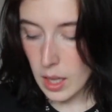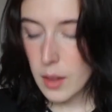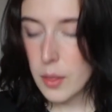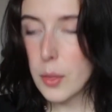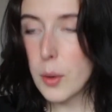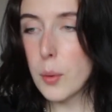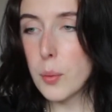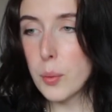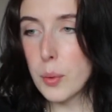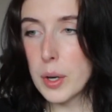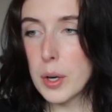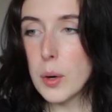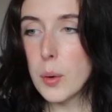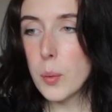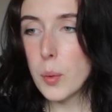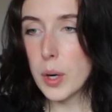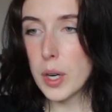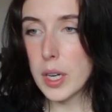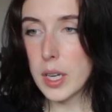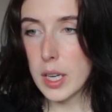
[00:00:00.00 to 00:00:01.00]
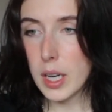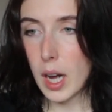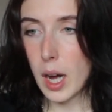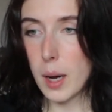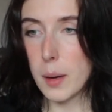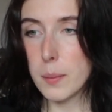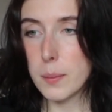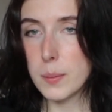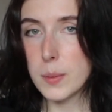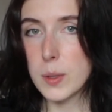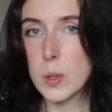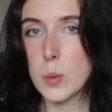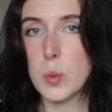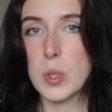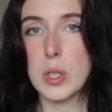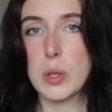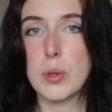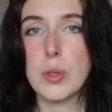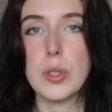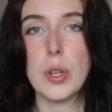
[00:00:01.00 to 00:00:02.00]
The real work comes
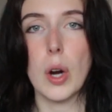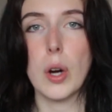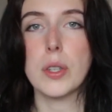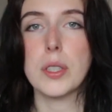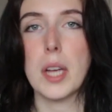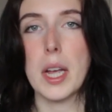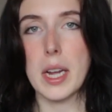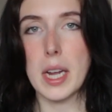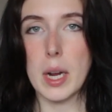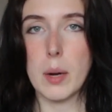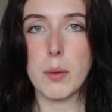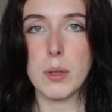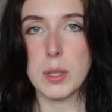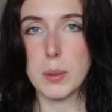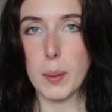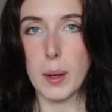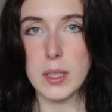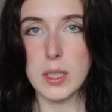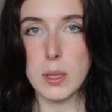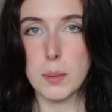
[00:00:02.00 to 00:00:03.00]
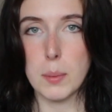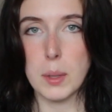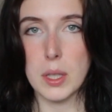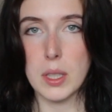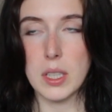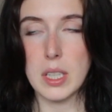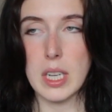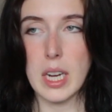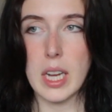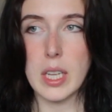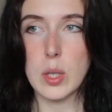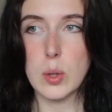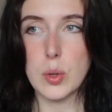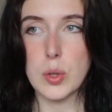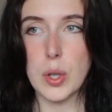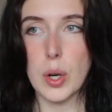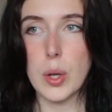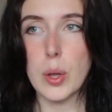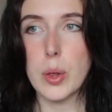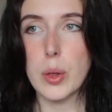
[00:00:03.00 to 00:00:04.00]
when you start taking responsibility and you
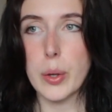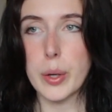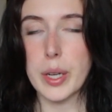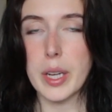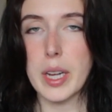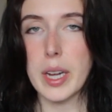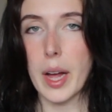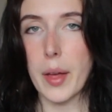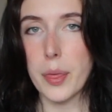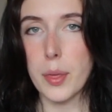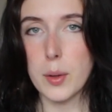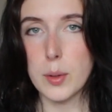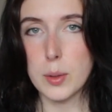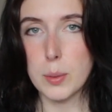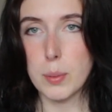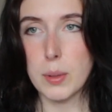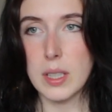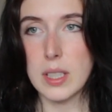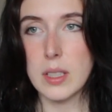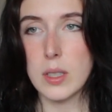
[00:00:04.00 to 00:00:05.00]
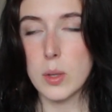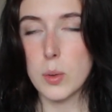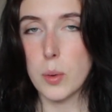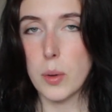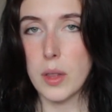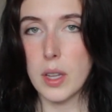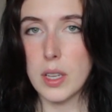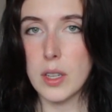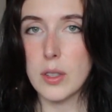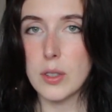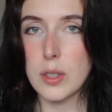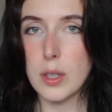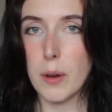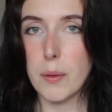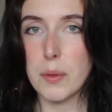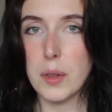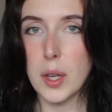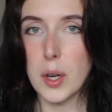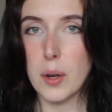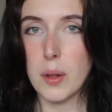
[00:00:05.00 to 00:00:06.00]
start looking at those places within
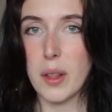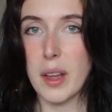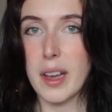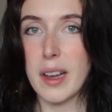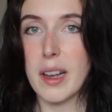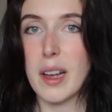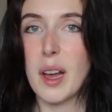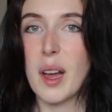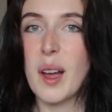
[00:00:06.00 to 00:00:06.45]
yourself that are like